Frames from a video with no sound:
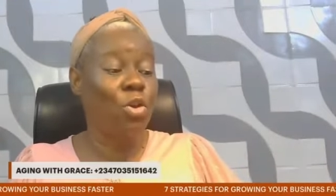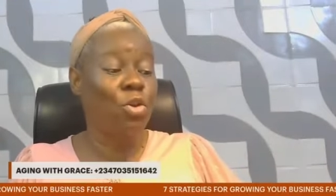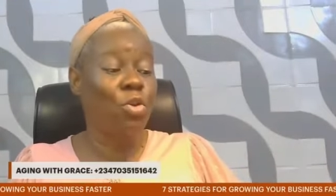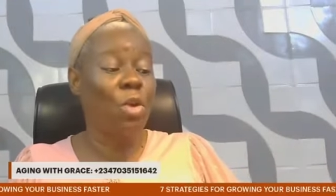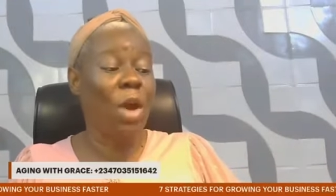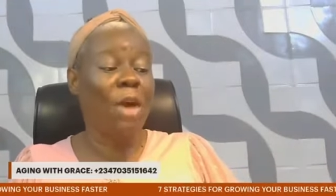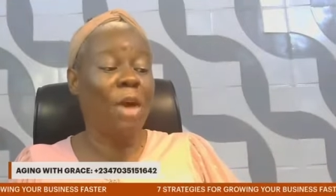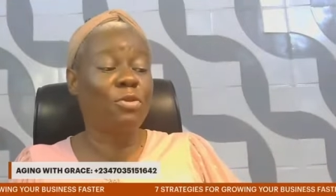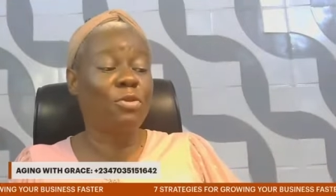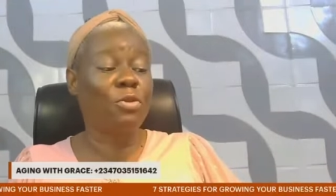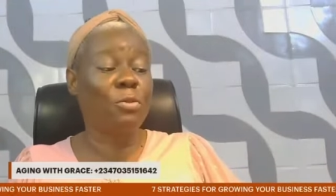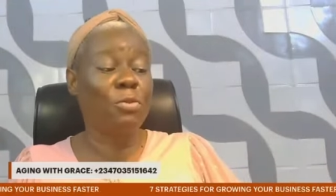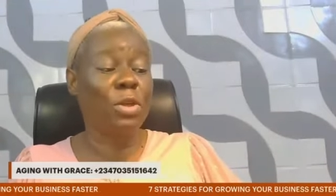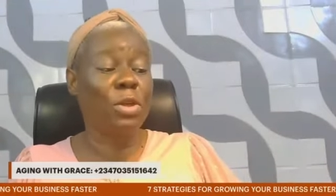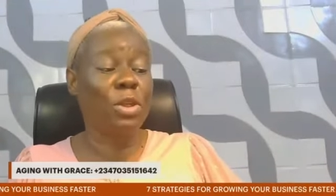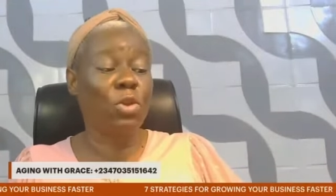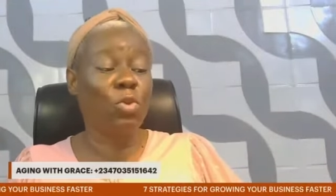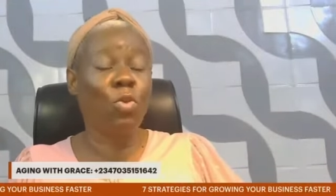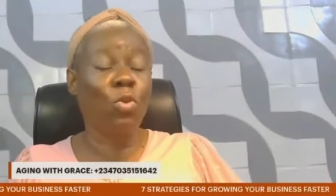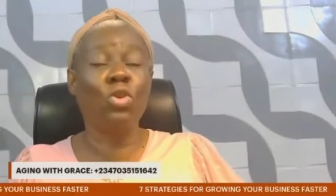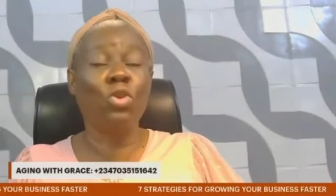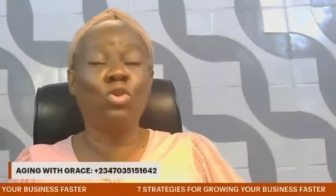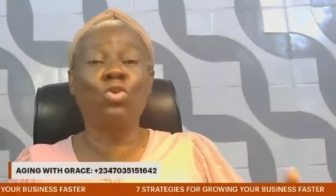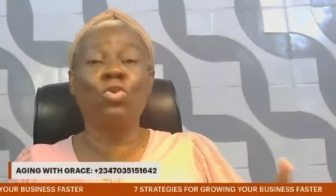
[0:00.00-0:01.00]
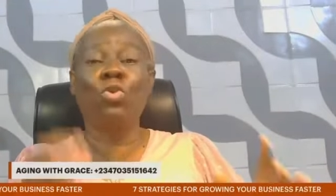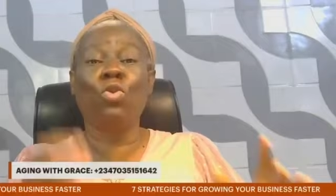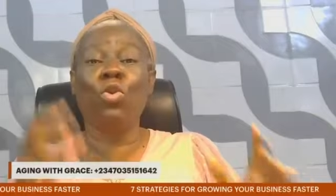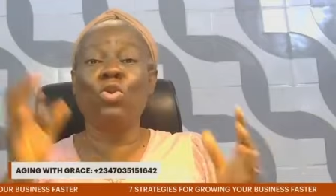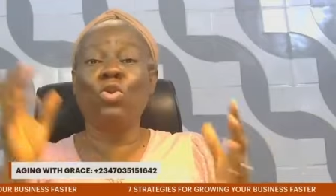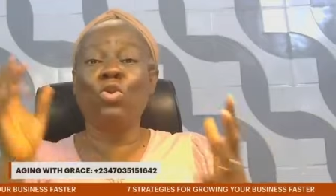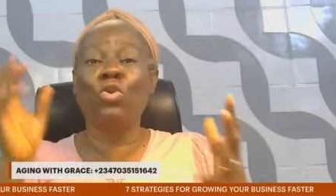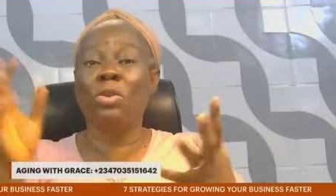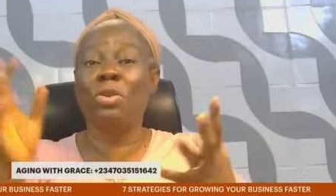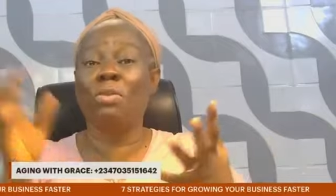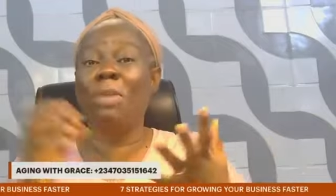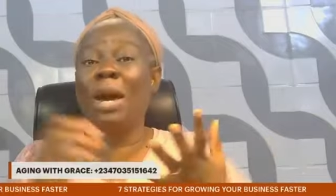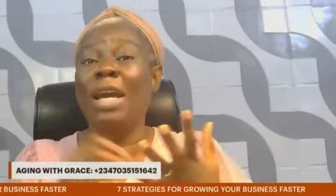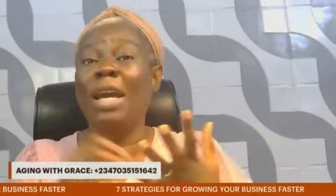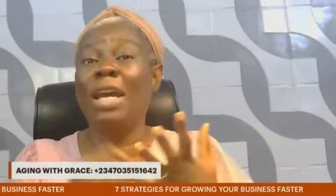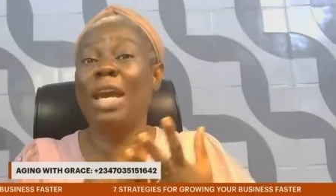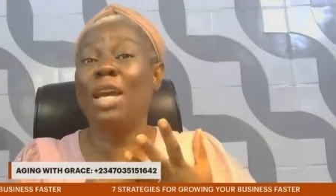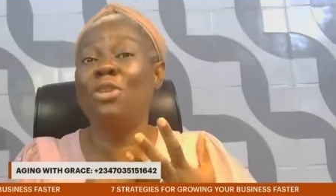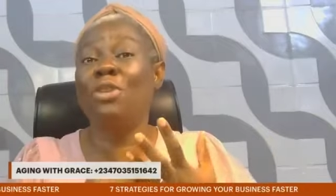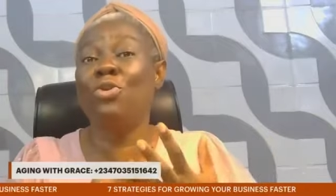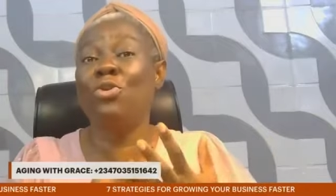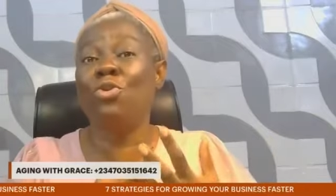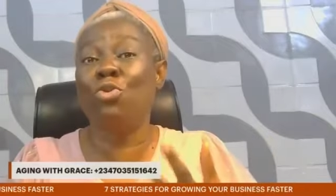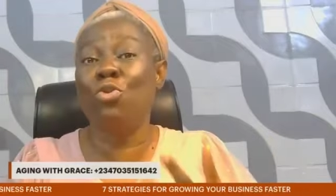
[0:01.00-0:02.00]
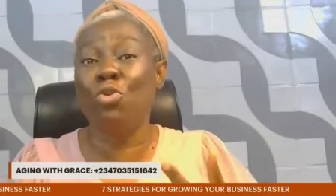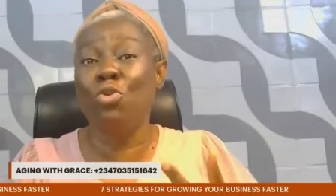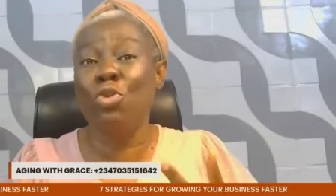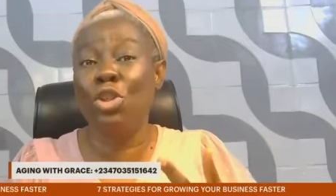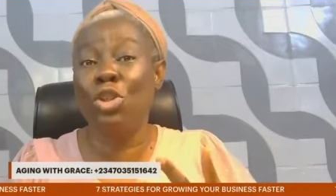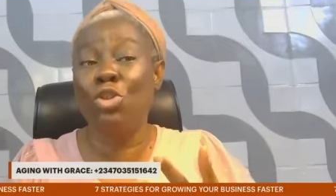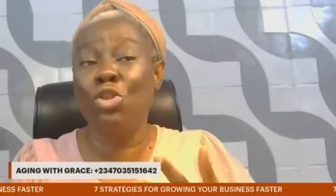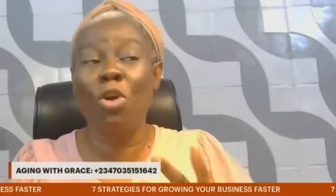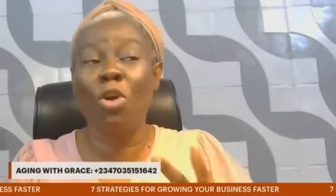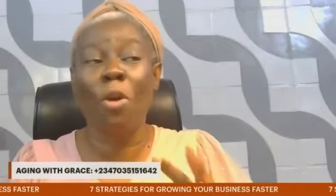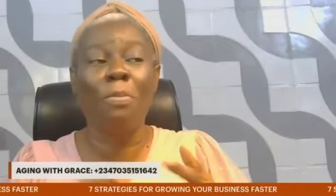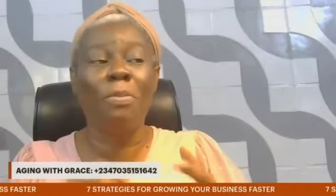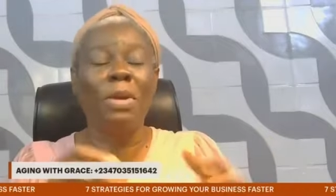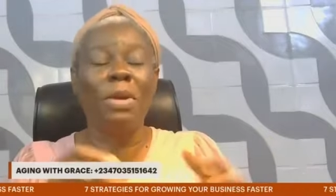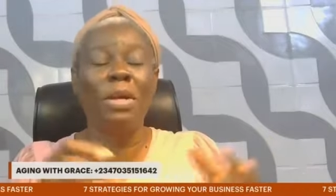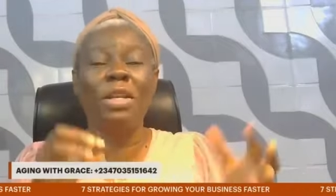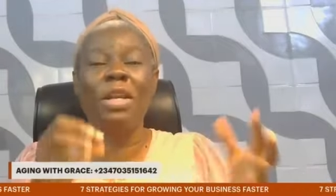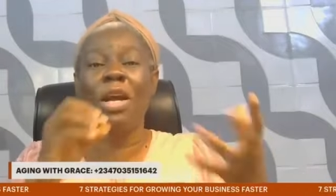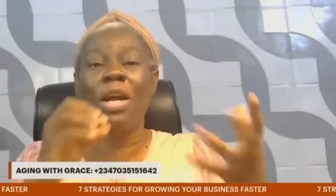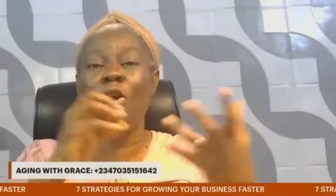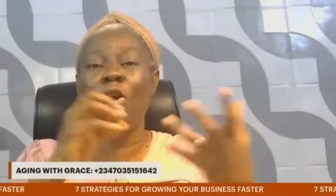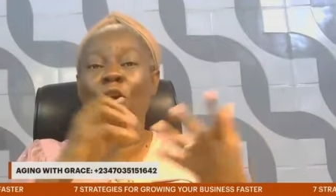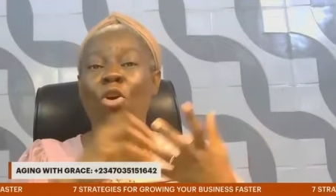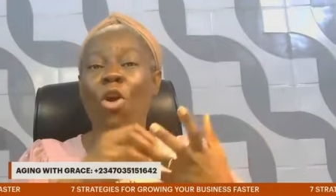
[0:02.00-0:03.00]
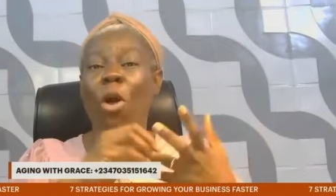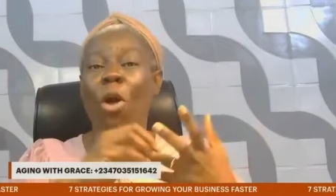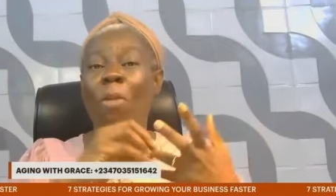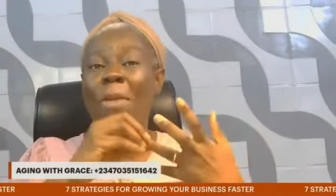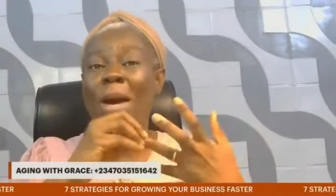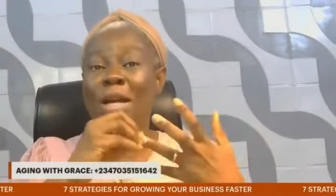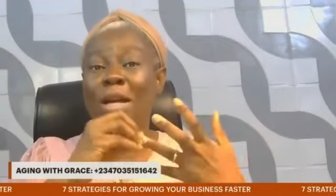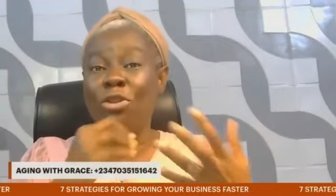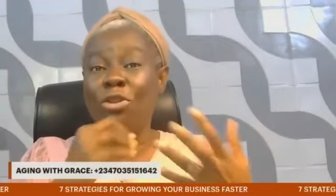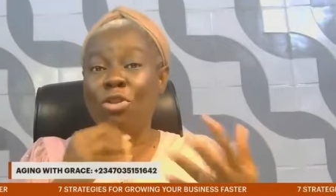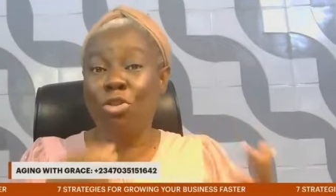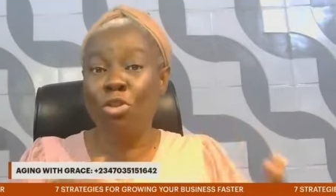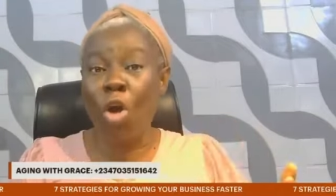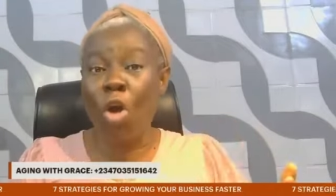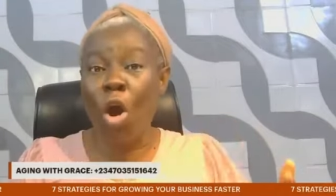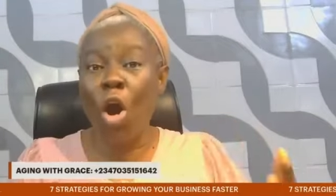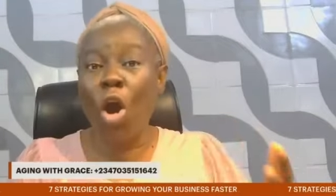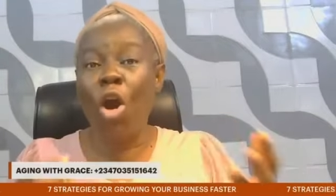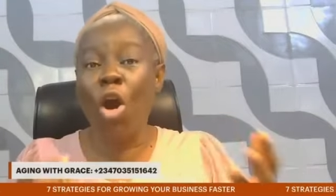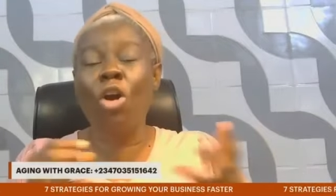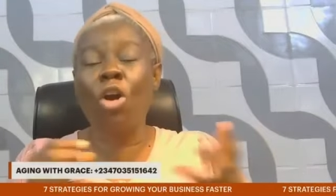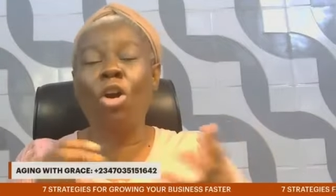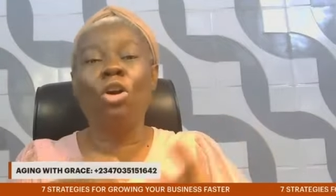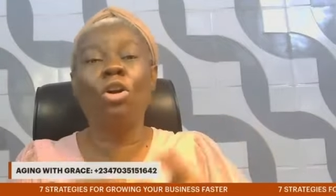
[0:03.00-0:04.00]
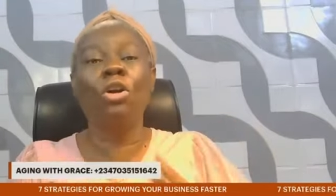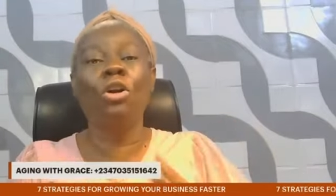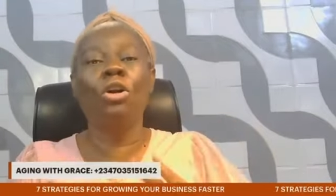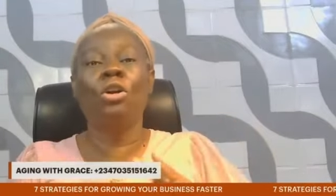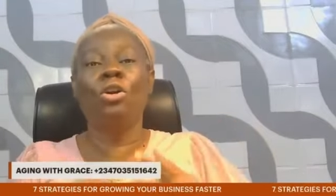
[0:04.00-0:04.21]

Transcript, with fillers: you have to be the one to go to the market to do the shopping come and stock